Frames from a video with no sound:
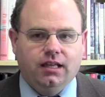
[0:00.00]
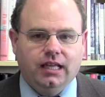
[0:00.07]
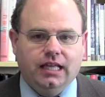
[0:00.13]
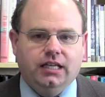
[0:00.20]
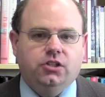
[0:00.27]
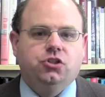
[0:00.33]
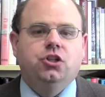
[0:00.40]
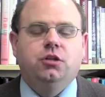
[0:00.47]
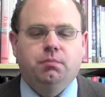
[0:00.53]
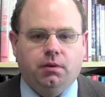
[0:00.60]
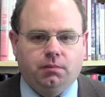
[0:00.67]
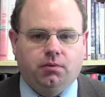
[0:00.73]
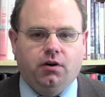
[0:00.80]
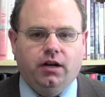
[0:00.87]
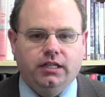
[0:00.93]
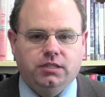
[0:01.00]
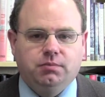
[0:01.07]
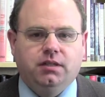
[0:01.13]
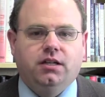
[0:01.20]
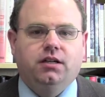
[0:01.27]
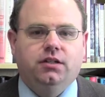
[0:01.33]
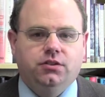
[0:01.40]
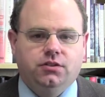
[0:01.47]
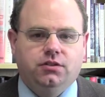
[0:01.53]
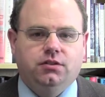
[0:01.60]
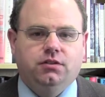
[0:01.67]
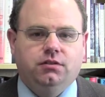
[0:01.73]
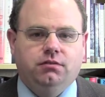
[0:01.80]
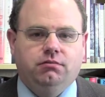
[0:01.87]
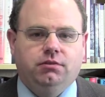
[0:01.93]
at a cheaper price
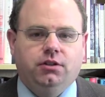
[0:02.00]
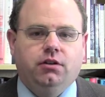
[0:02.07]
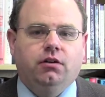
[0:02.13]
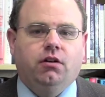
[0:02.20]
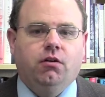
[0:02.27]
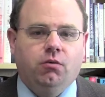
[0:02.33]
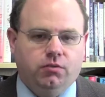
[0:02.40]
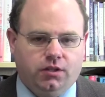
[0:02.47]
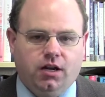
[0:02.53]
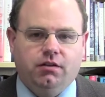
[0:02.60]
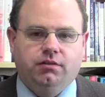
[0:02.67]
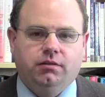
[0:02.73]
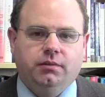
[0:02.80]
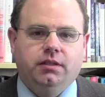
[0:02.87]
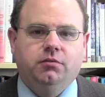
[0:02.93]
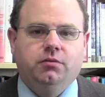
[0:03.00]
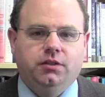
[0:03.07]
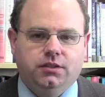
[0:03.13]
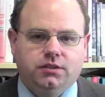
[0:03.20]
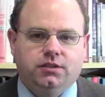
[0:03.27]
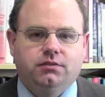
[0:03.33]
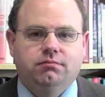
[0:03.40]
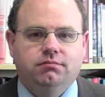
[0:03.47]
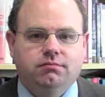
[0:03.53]
because your own government was